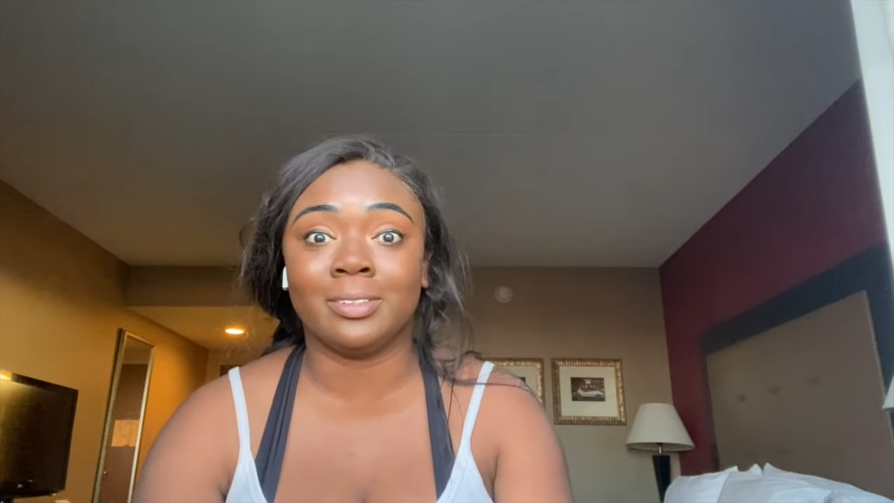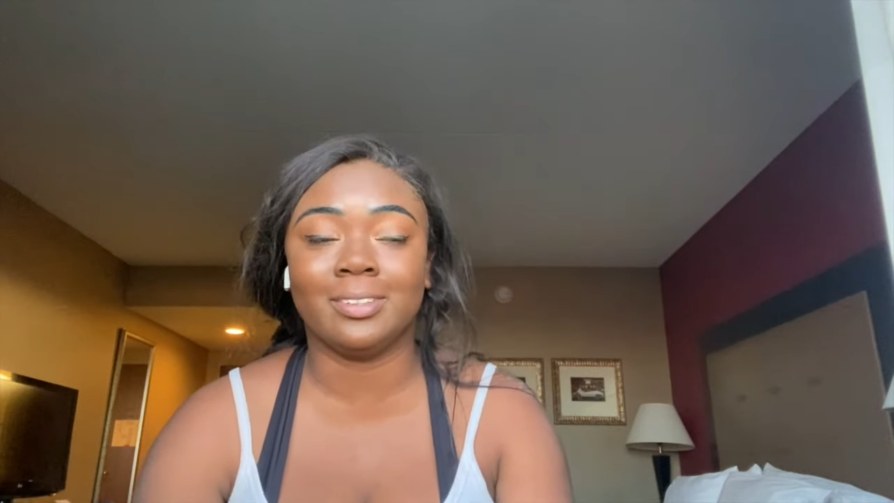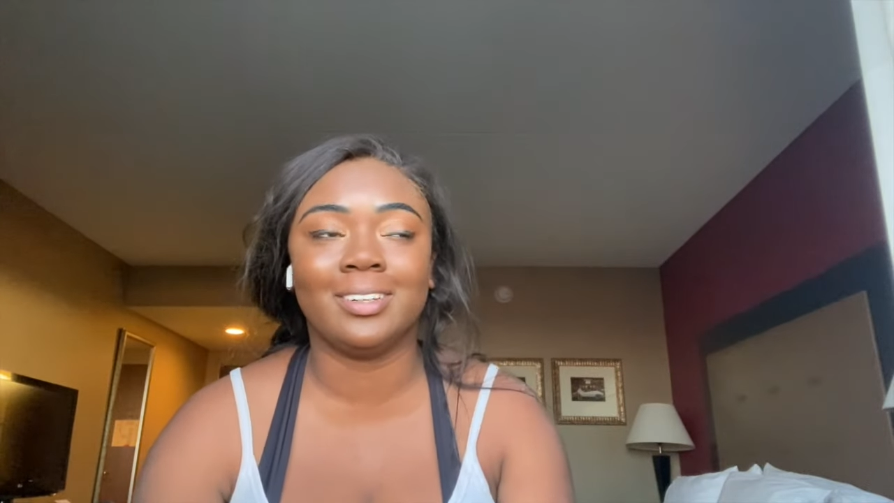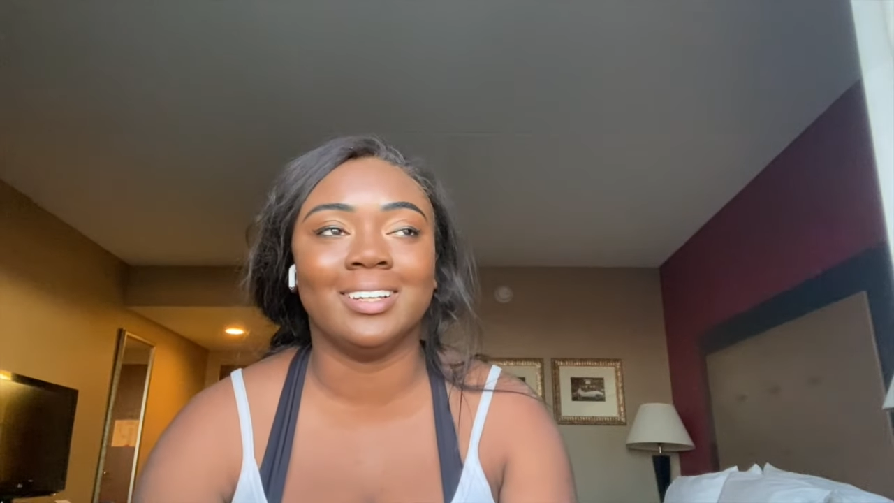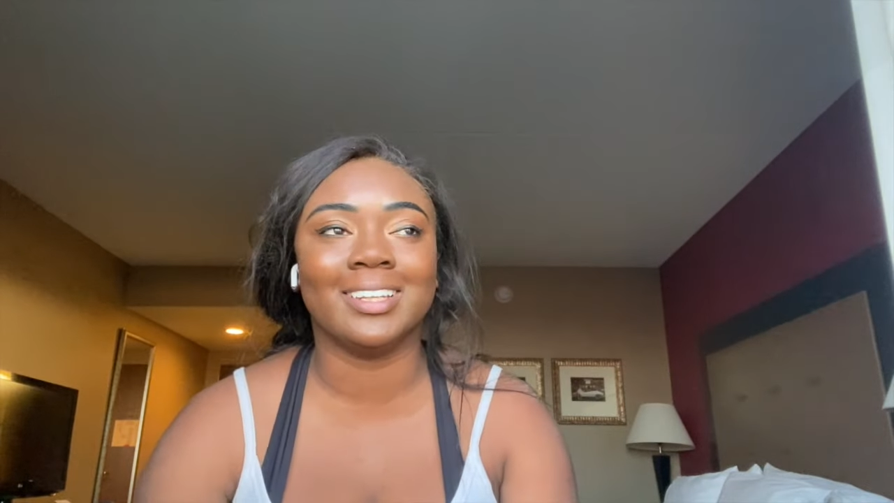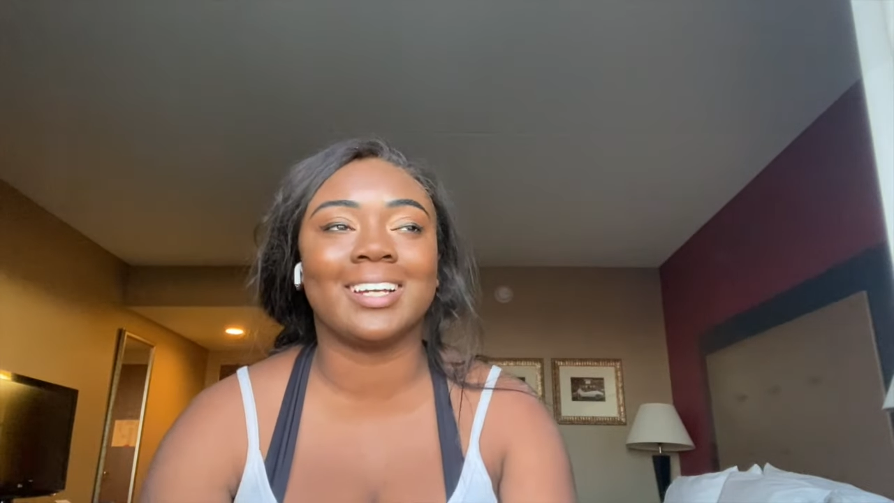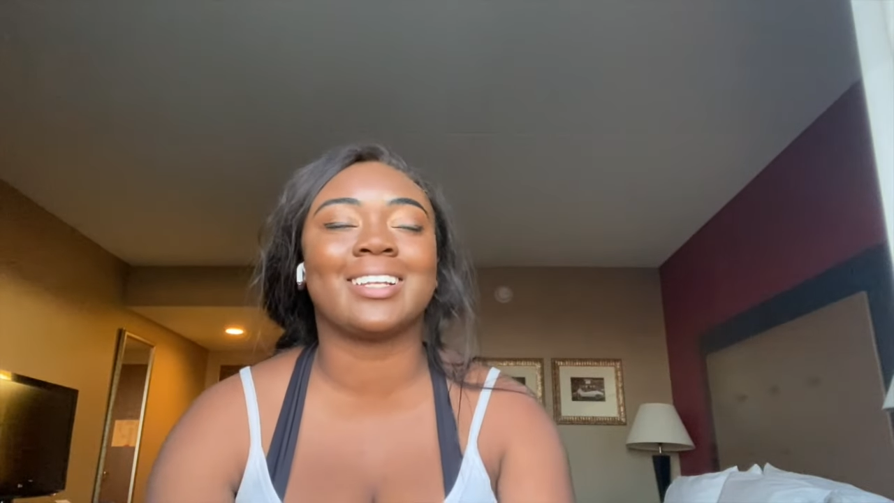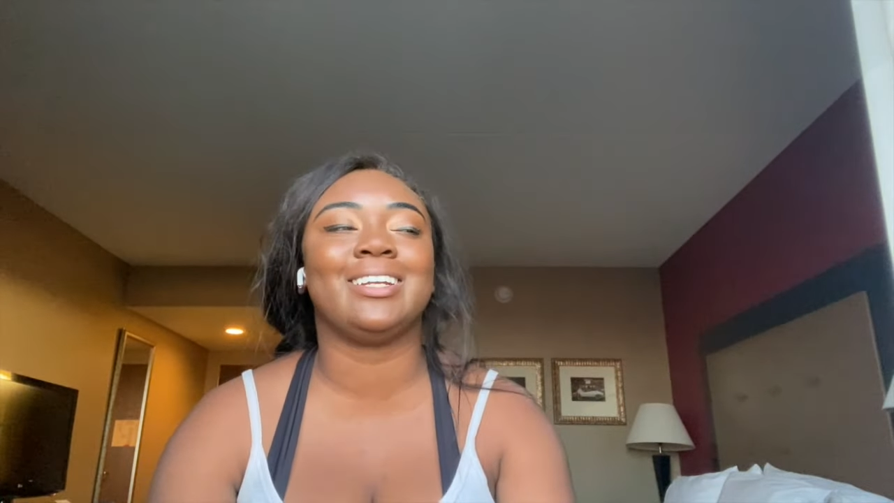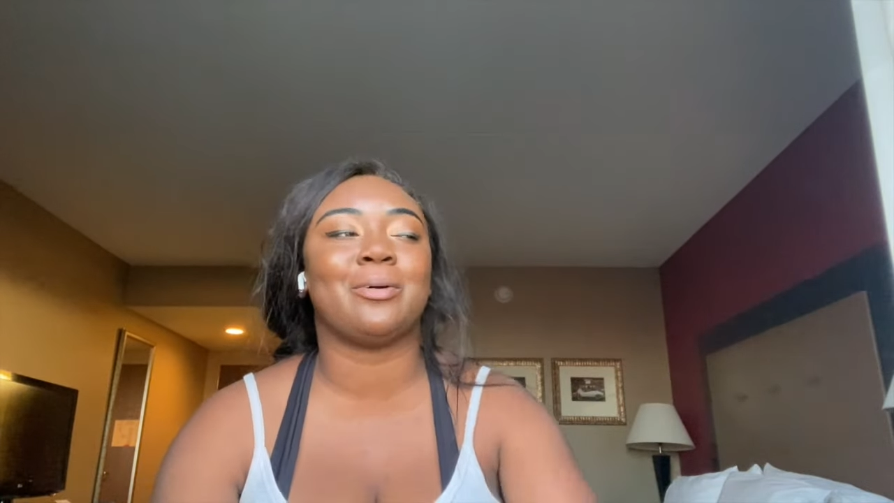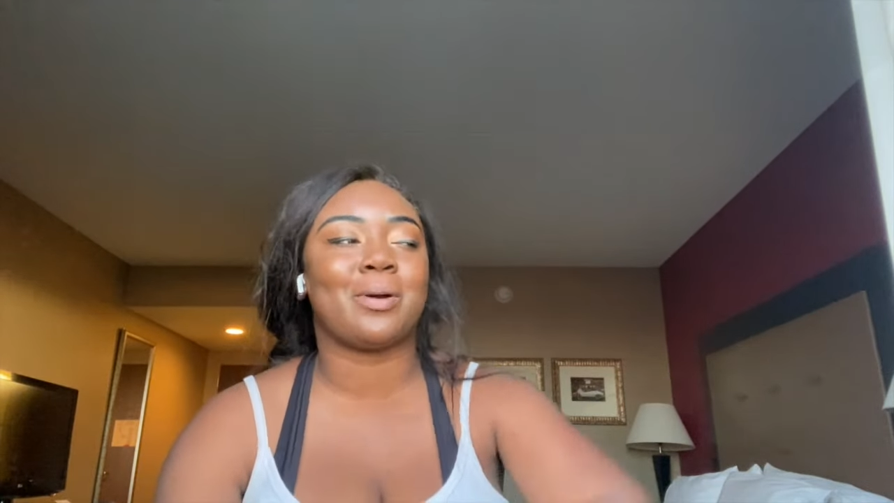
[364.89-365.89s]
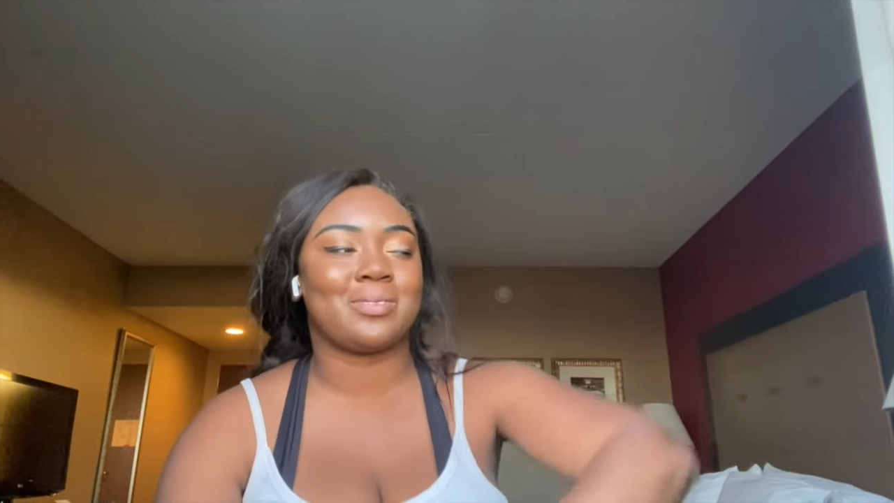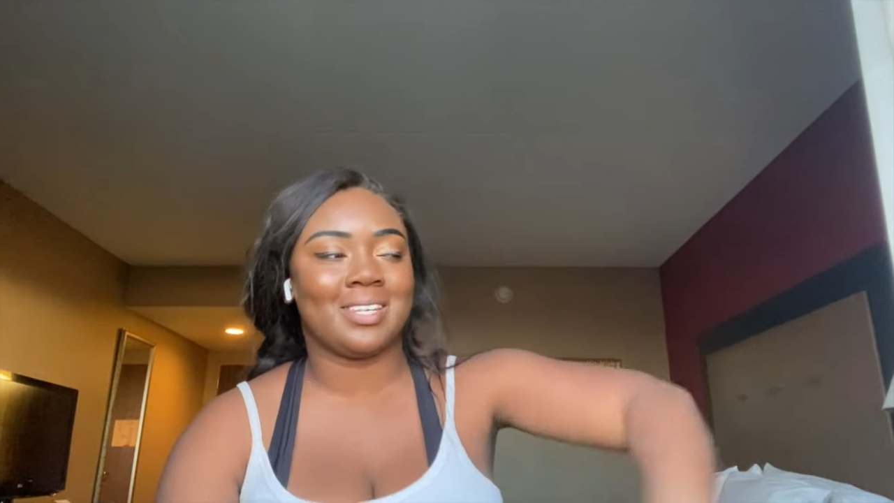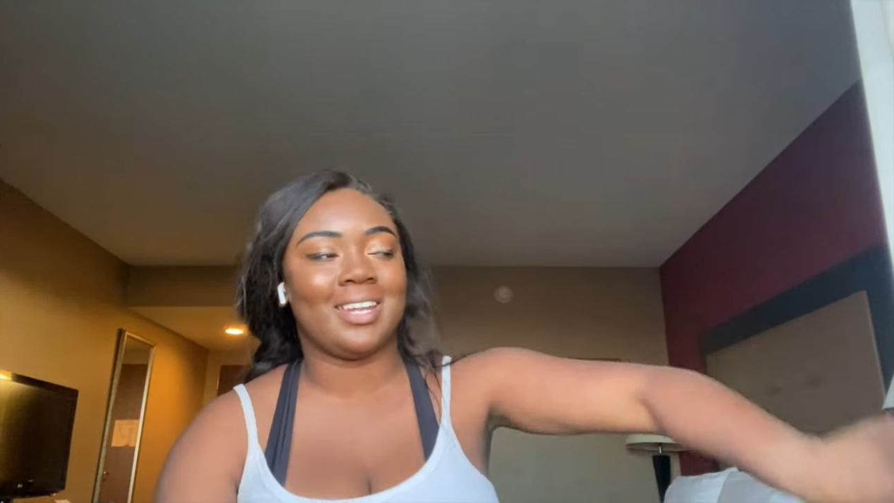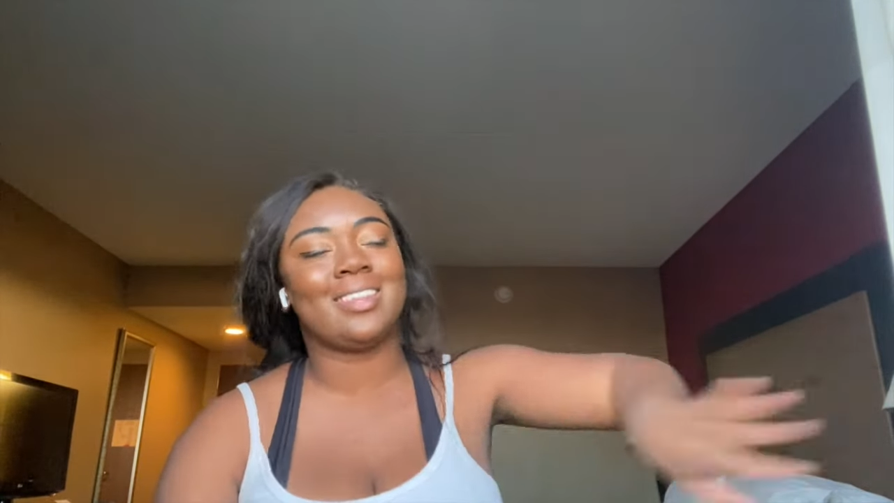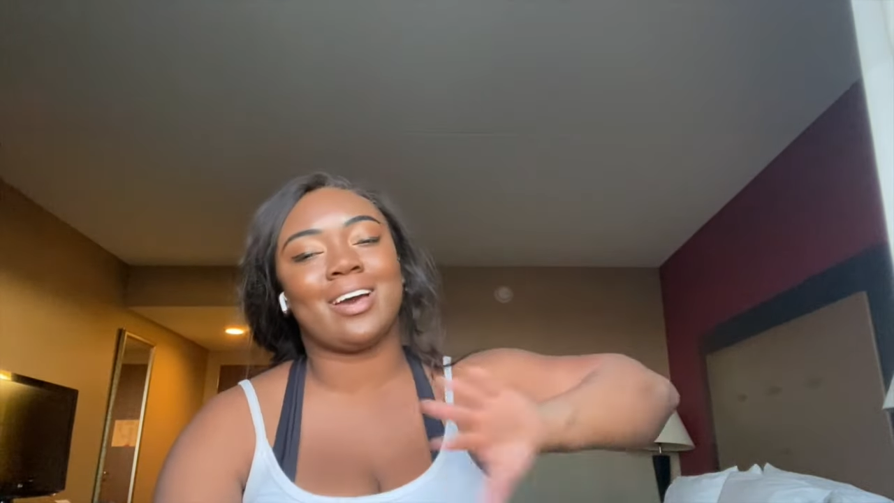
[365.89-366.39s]
Luckily, nobody was
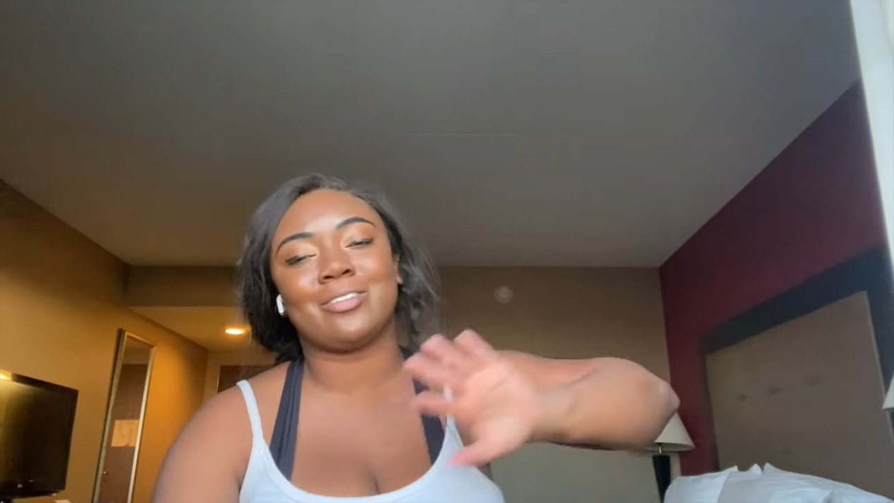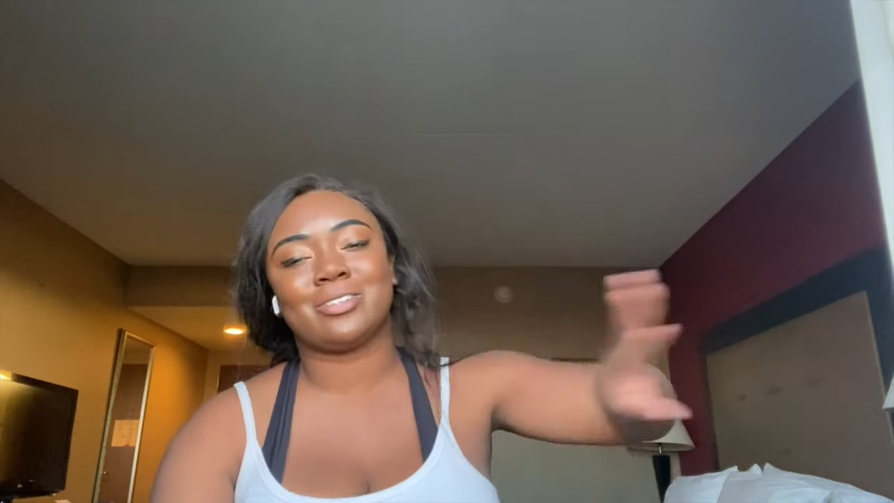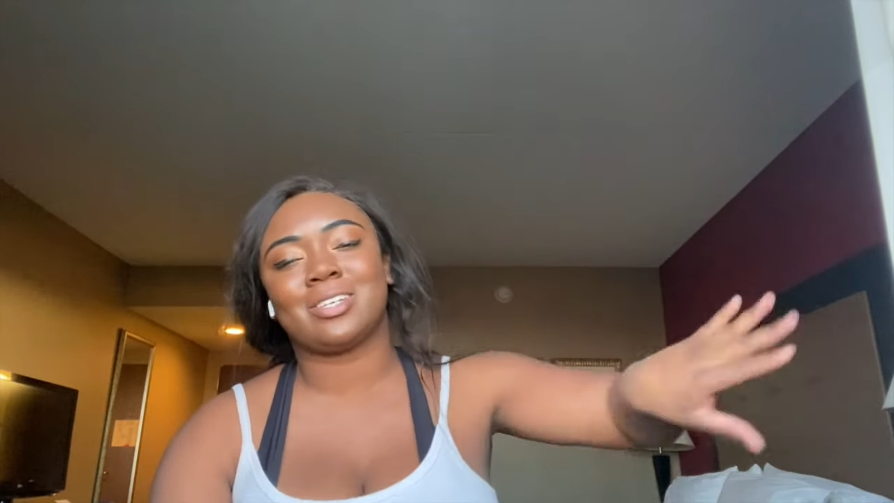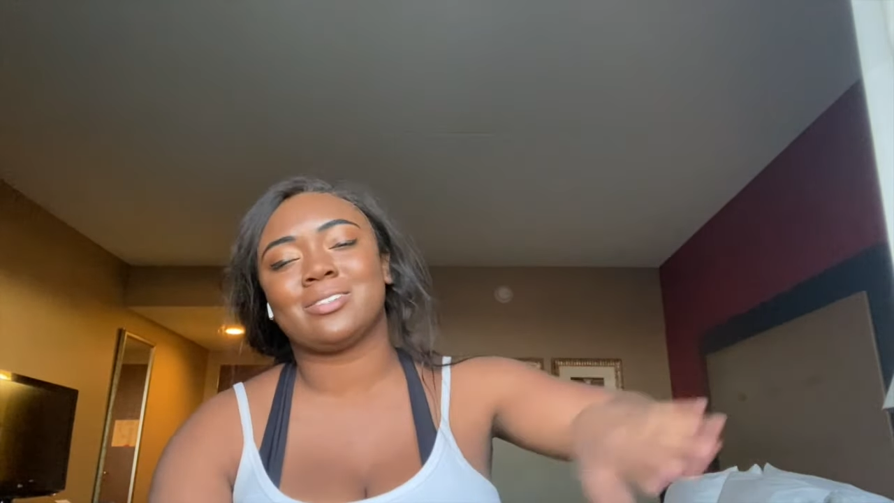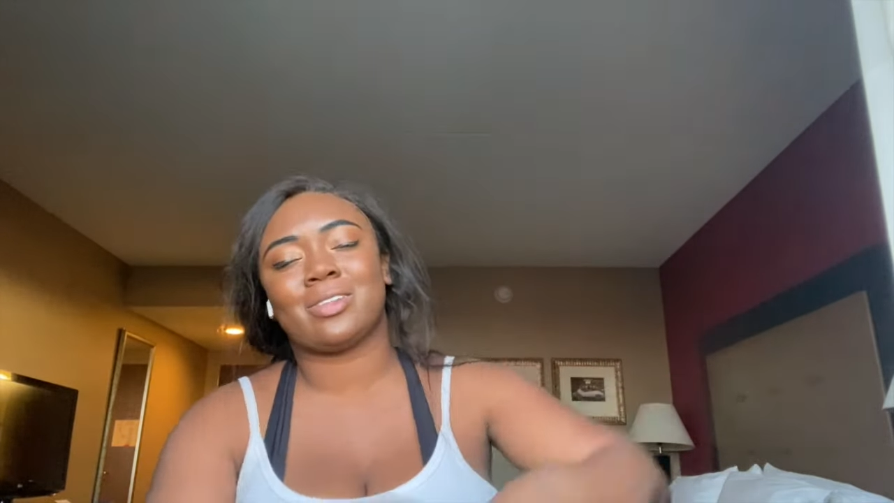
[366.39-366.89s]
sitting in that other seat,